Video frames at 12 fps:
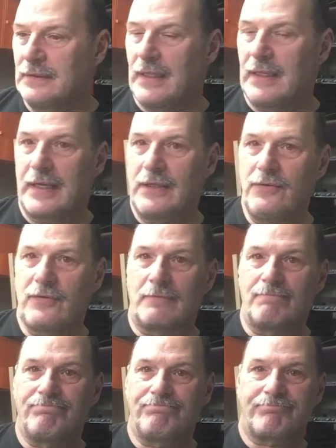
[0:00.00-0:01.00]
And I use it.
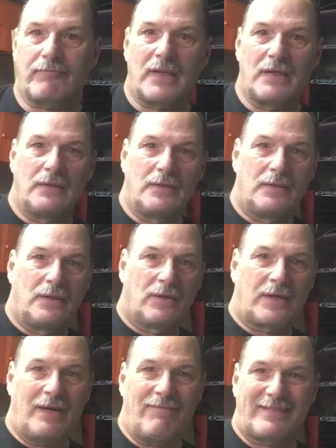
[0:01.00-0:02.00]

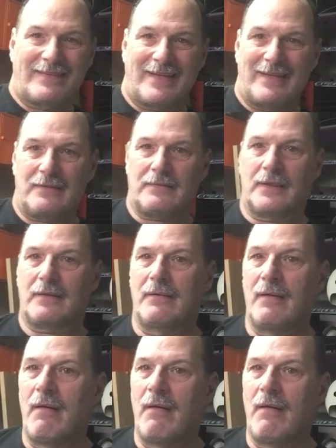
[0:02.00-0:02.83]
Okay, fantastic.